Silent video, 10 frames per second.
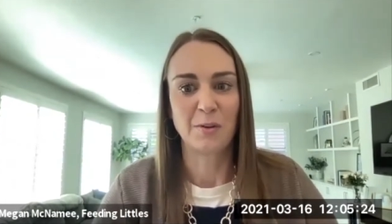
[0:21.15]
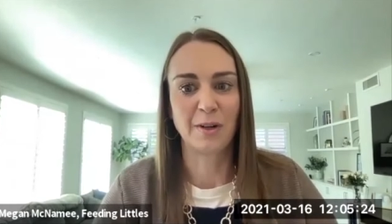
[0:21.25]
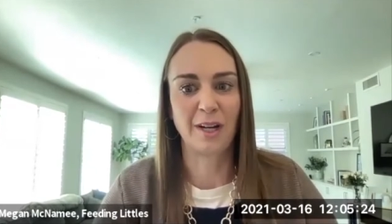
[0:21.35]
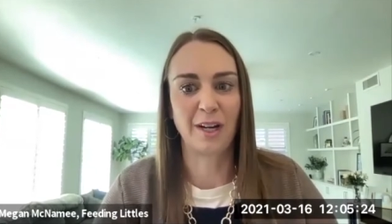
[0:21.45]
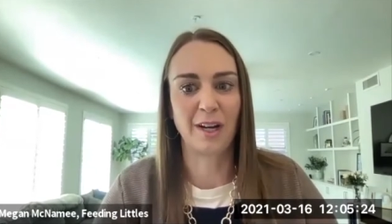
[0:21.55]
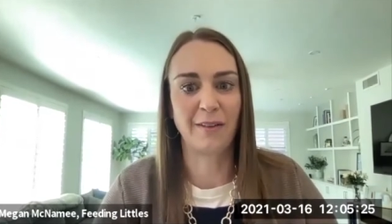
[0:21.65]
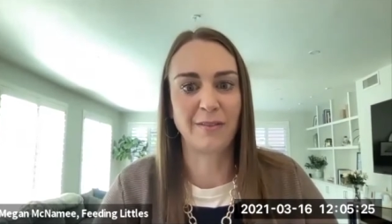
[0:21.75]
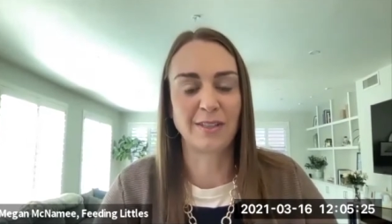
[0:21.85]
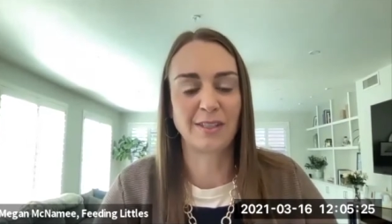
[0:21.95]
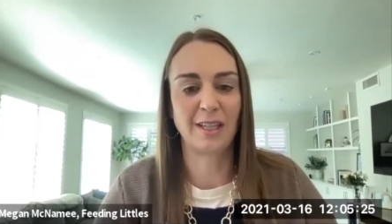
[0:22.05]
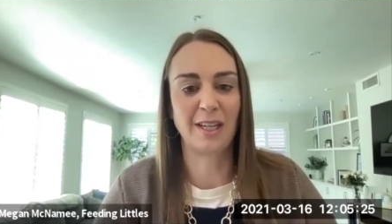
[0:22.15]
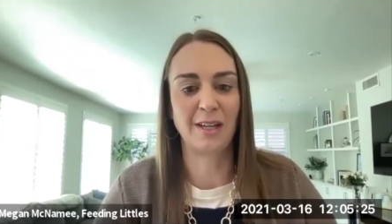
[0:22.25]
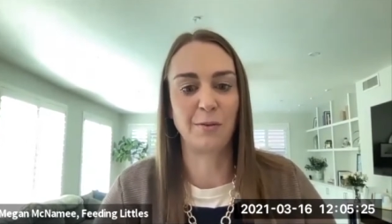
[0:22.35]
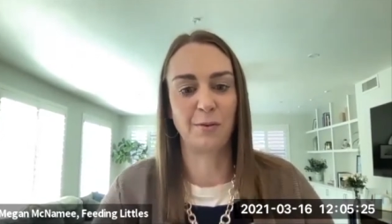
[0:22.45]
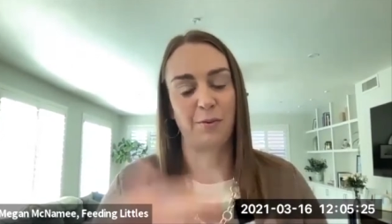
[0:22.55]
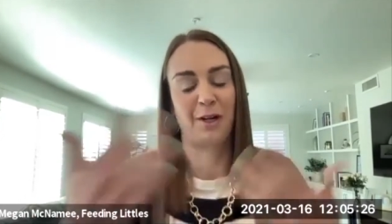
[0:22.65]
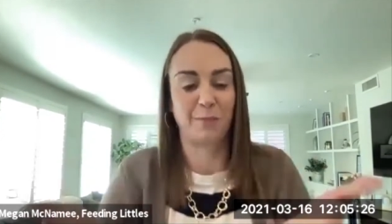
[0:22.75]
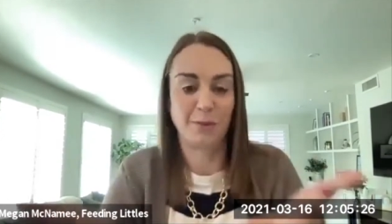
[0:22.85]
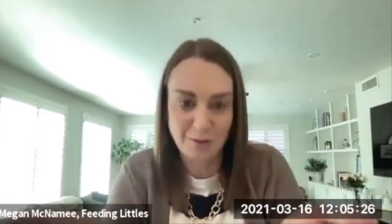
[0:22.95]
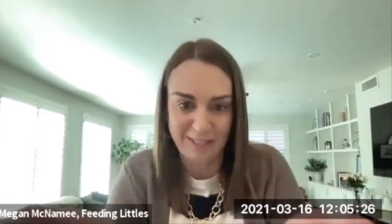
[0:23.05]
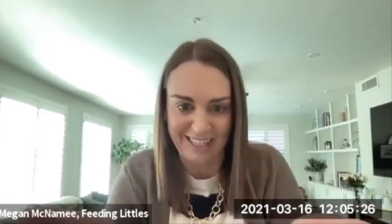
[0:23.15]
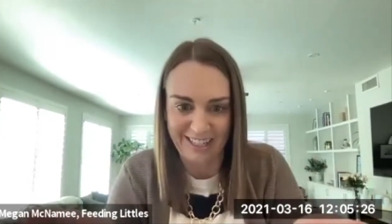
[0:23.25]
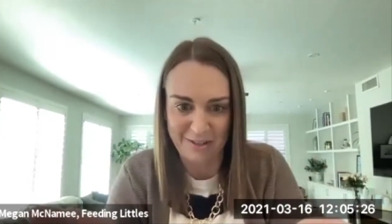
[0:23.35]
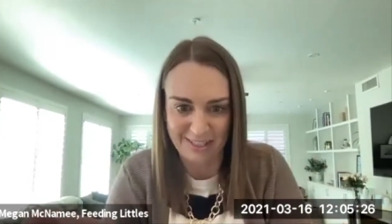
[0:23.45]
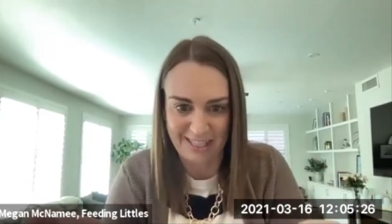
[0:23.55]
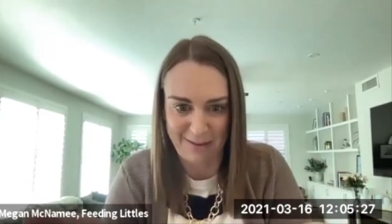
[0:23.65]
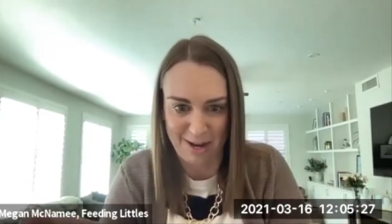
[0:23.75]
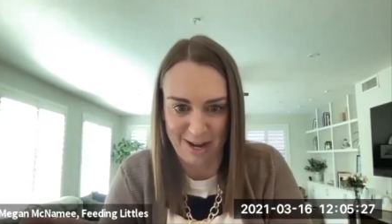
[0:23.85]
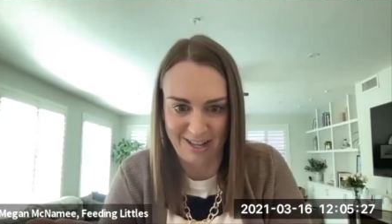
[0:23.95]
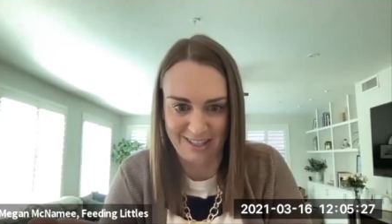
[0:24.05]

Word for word: we're here, obviously, well, we're here with Judy, who just came on.